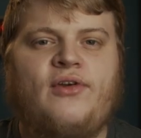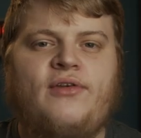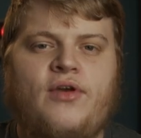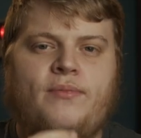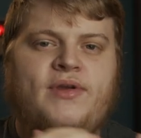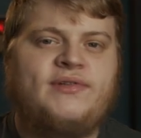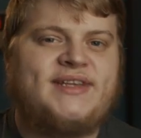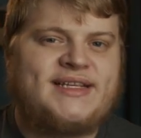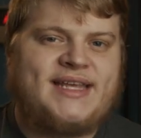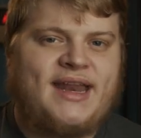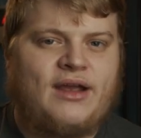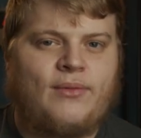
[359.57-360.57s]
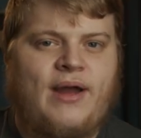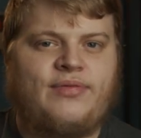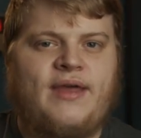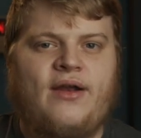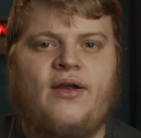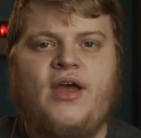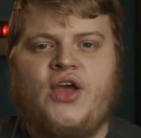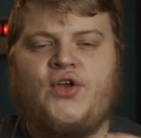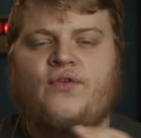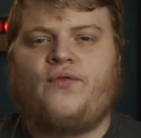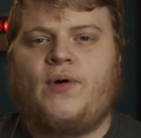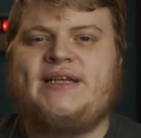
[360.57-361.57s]
sure your music's hitting around there,
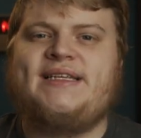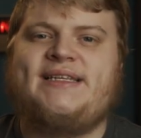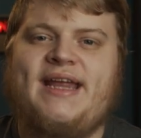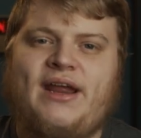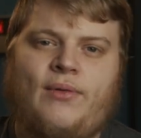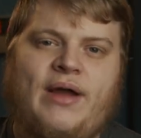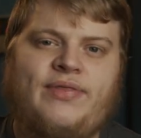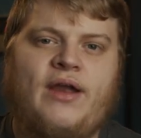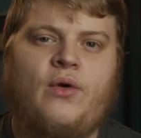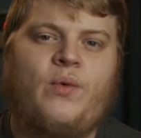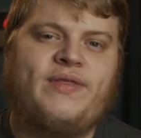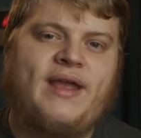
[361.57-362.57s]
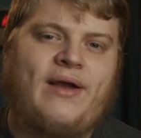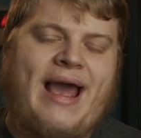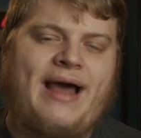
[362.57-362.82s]
your voice is hitting around there when they're